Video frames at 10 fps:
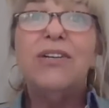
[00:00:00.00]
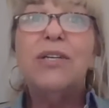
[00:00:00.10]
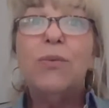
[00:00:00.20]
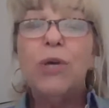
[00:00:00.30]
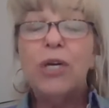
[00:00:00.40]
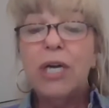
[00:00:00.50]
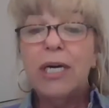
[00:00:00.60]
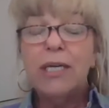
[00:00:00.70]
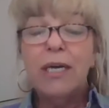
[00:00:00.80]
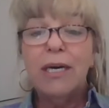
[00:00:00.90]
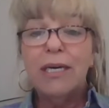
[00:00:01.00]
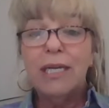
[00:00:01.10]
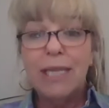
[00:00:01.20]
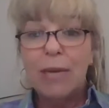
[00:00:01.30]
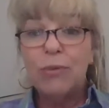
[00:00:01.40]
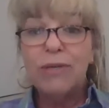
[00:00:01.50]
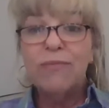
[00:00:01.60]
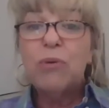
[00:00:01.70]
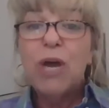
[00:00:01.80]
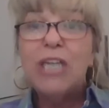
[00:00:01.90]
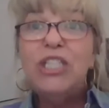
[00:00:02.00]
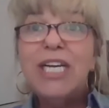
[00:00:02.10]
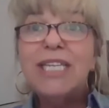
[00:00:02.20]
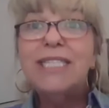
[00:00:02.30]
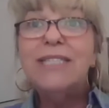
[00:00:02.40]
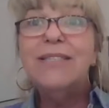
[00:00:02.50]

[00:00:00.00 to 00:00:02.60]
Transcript: you're going to work on a collaborative project